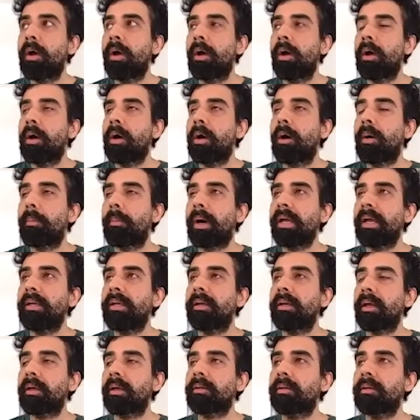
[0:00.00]
my
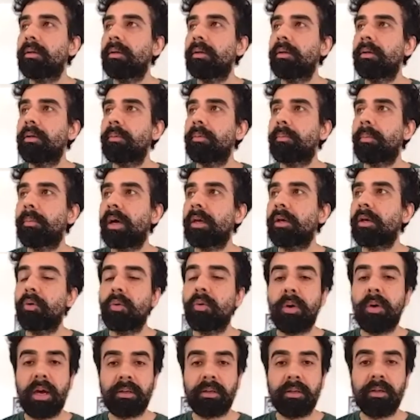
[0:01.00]
director, my
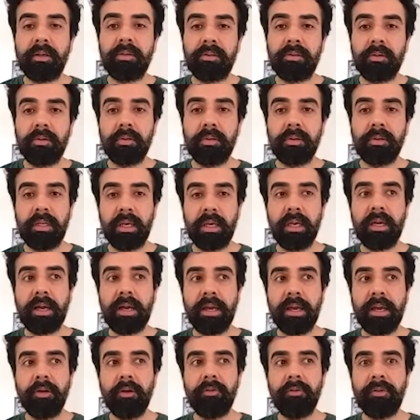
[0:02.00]
co-actors, they
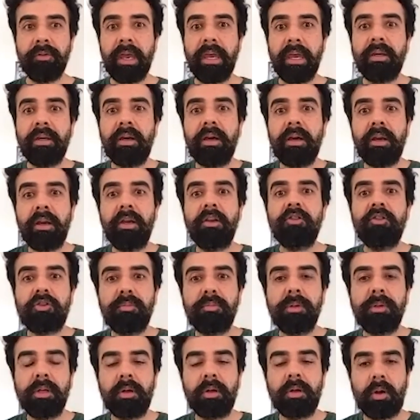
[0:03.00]
kind of
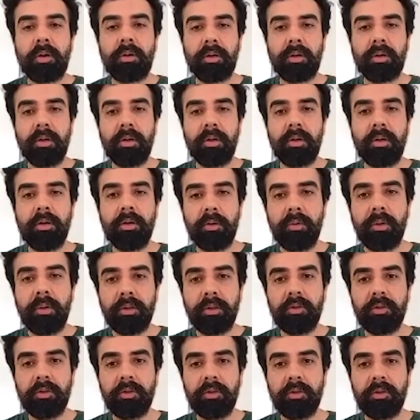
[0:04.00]
encouraged me a lot during
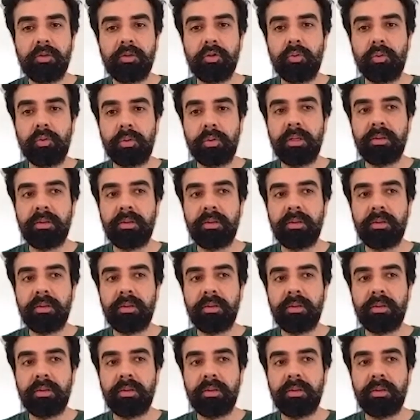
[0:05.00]
the shoot.